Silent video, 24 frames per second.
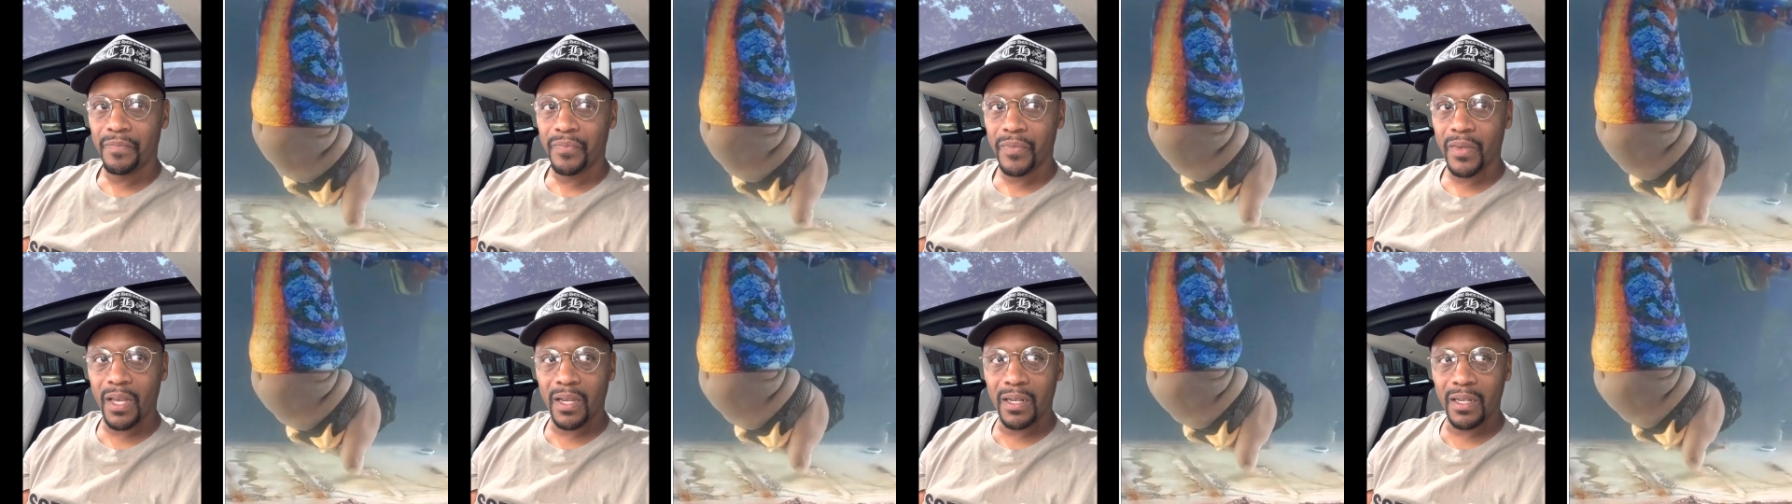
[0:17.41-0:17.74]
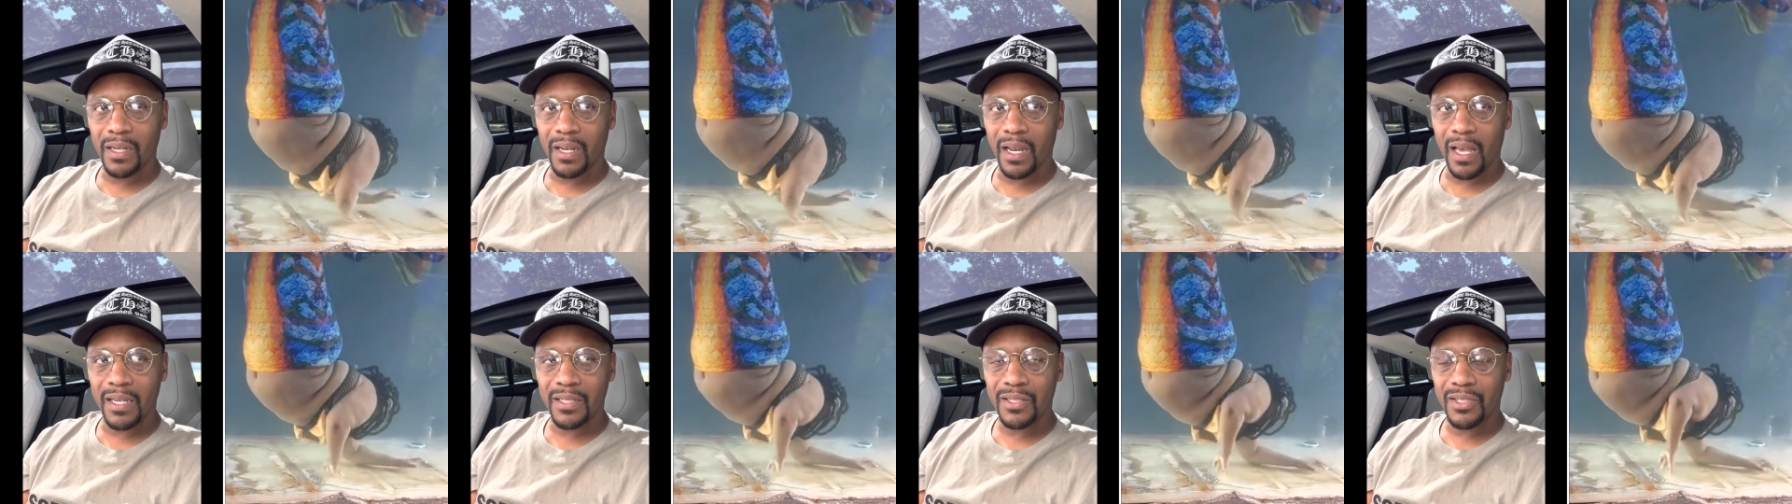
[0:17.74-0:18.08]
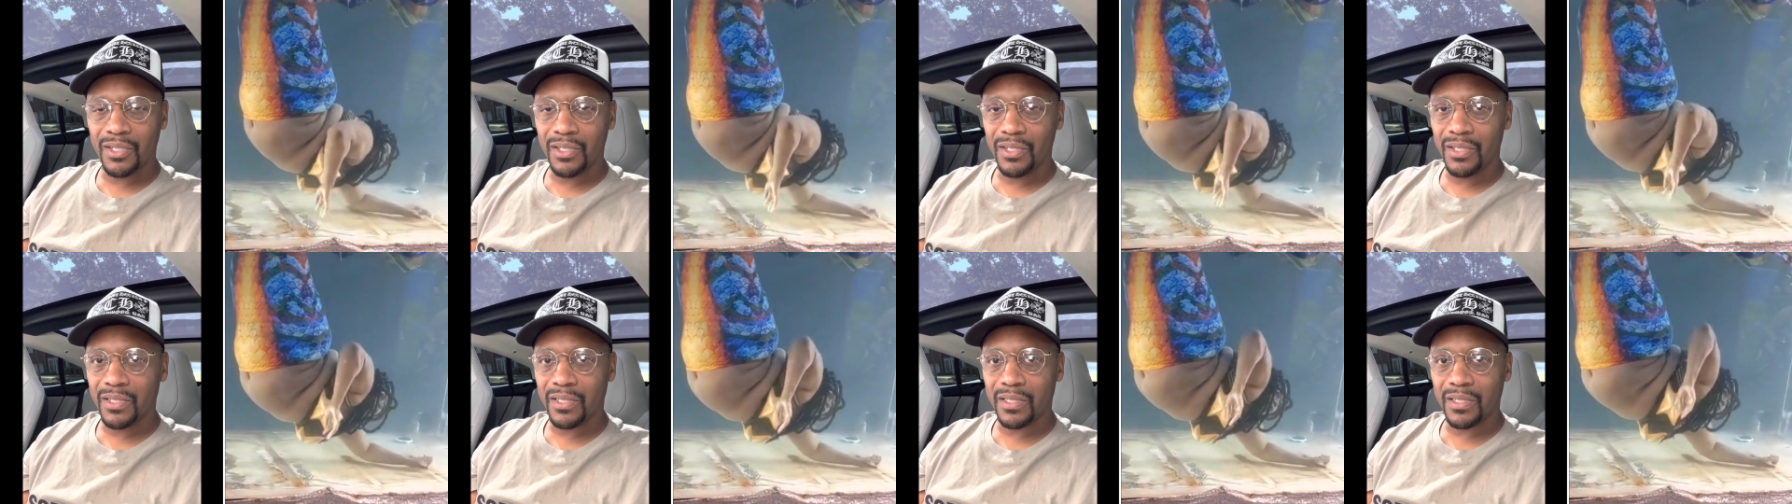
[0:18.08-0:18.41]
it looked like
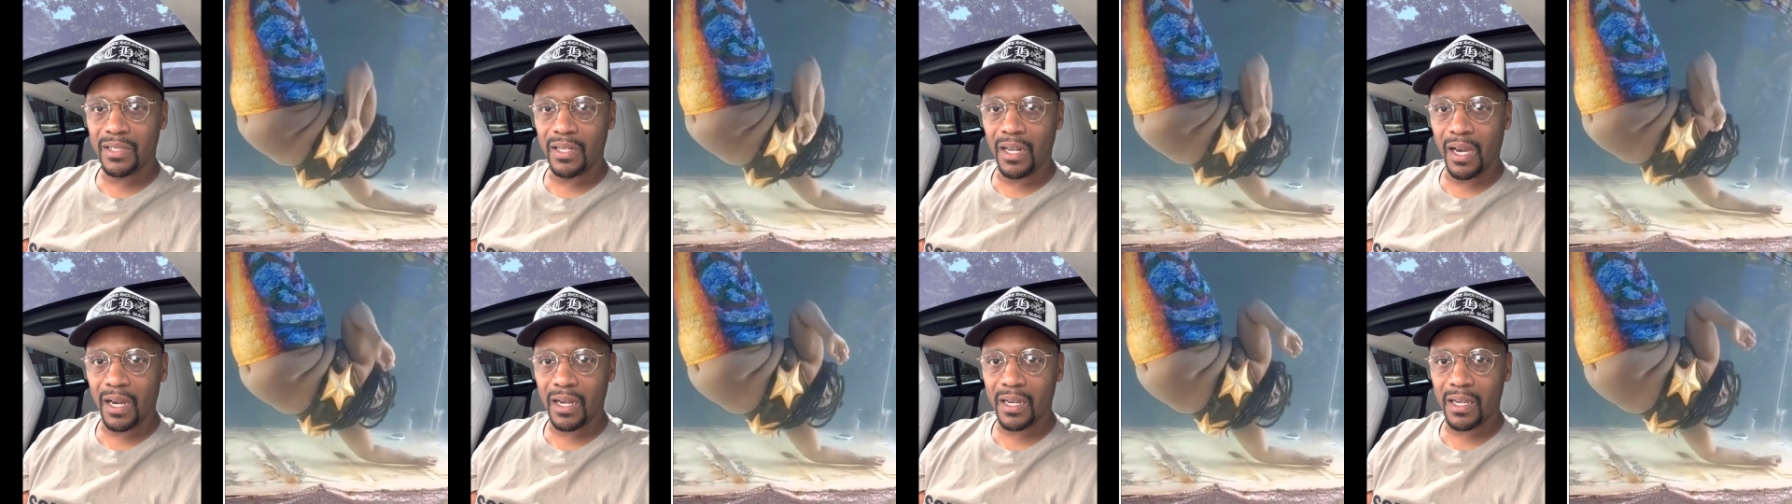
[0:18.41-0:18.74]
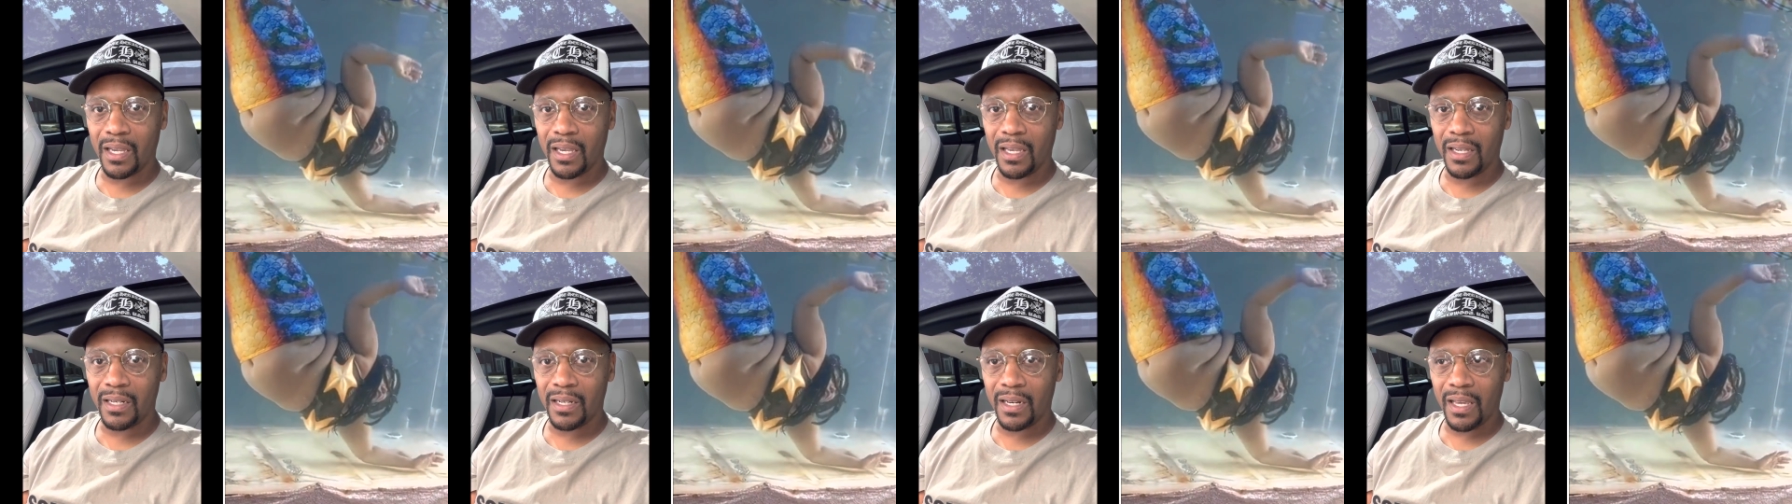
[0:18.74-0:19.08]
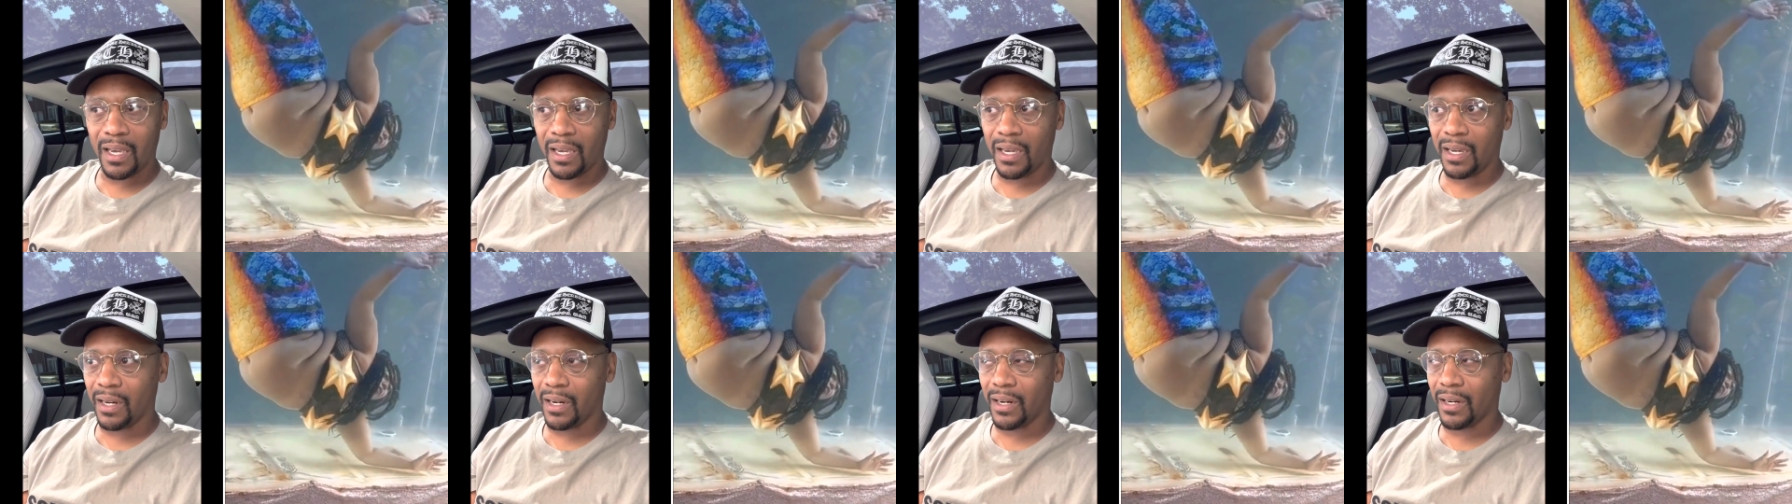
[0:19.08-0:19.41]
she's stuck in
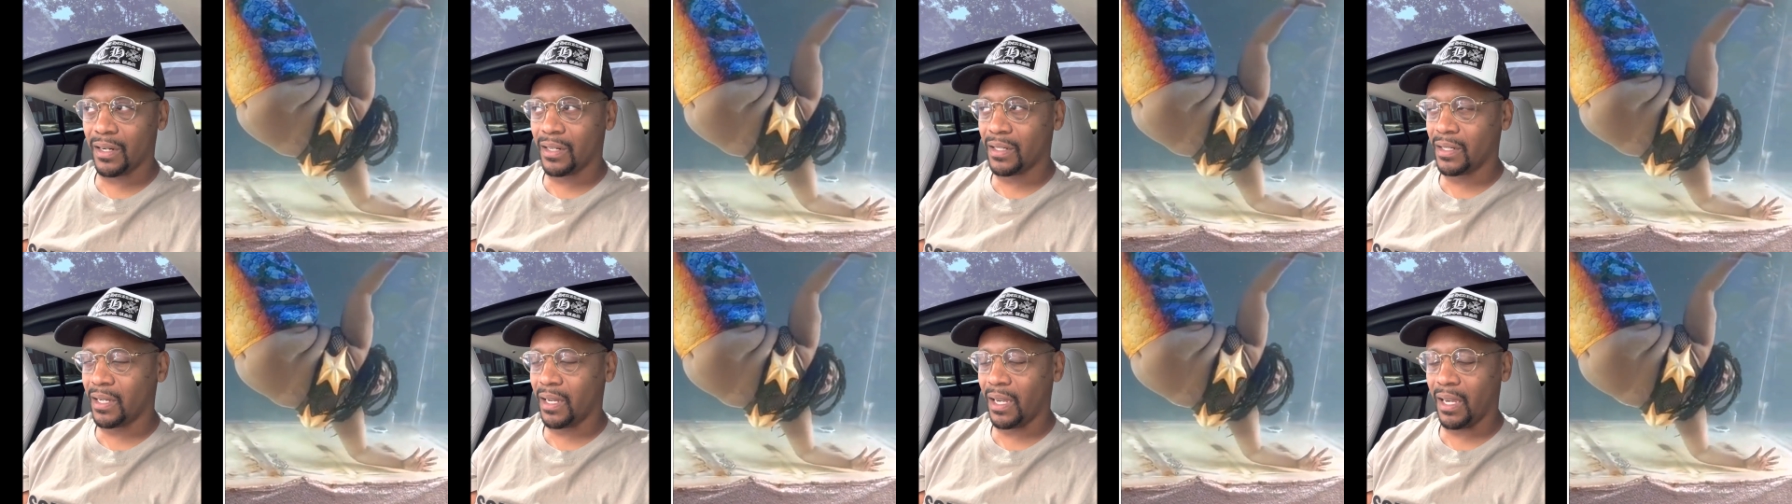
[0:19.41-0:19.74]
there,